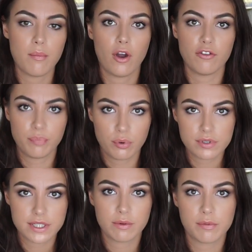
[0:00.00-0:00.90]
I've
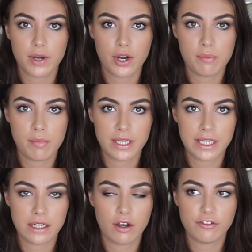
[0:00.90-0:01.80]
bought it with my own
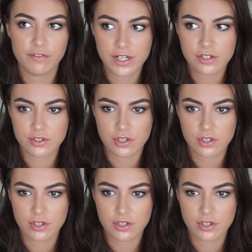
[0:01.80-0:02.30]
money, I finished